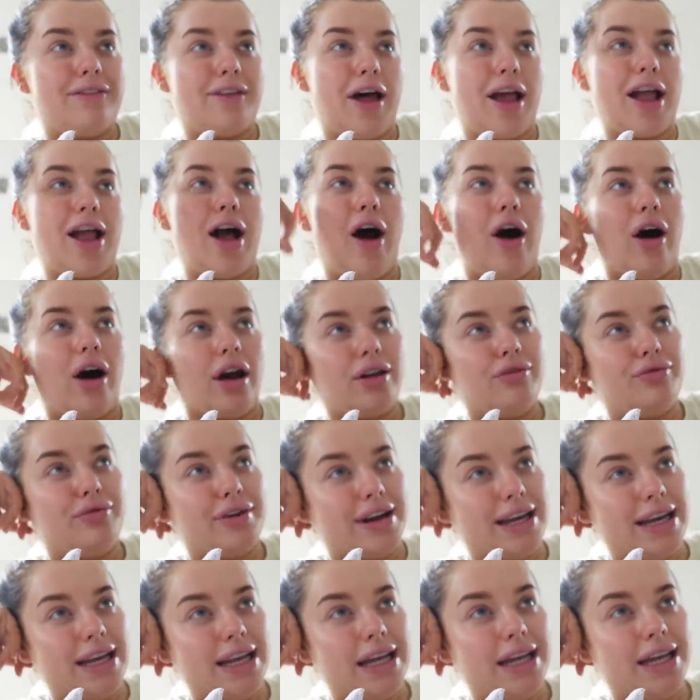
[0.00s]
Like I
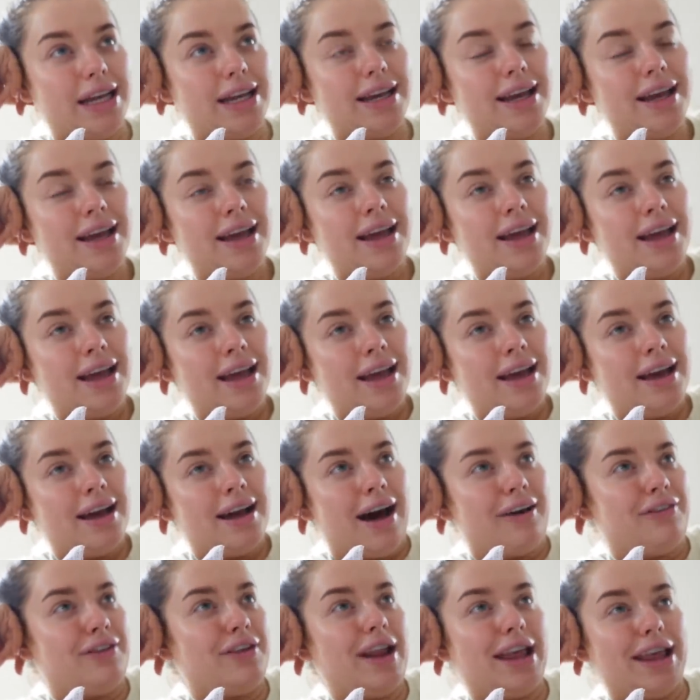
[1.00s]
really
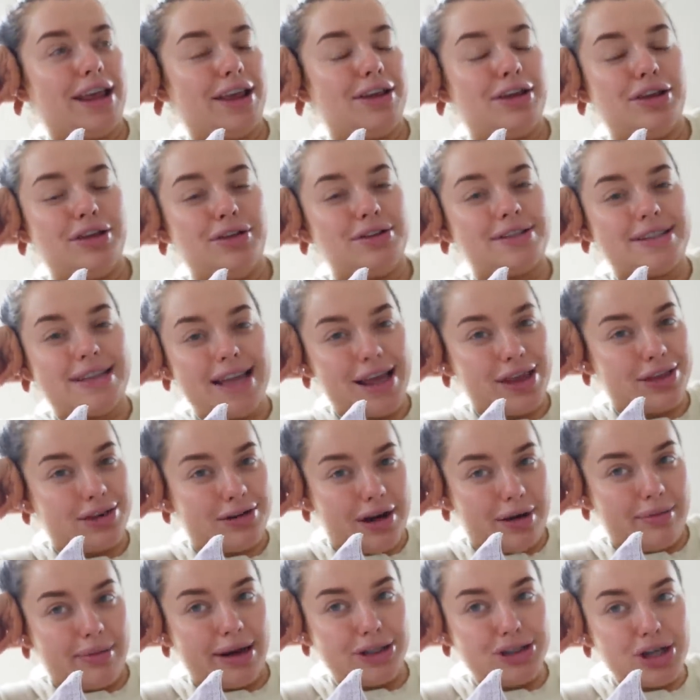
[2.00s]
I feel like you see it
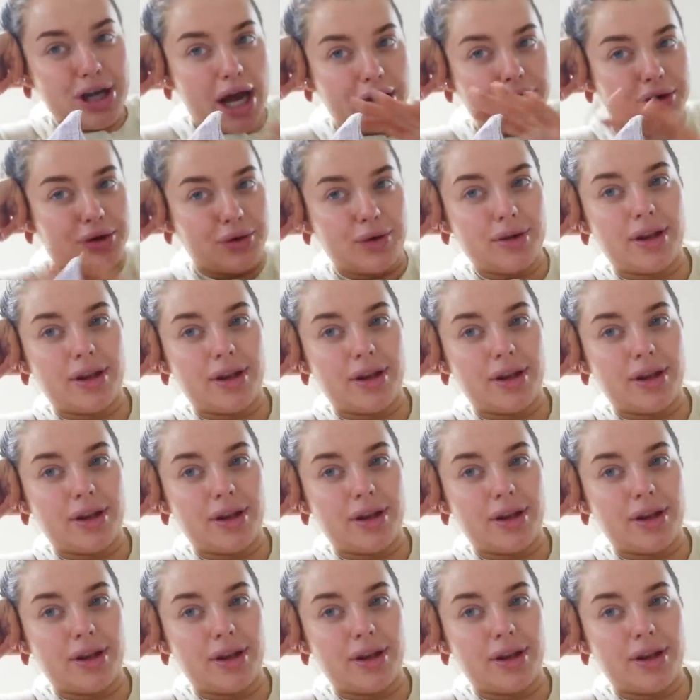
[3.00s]
throughout my channel,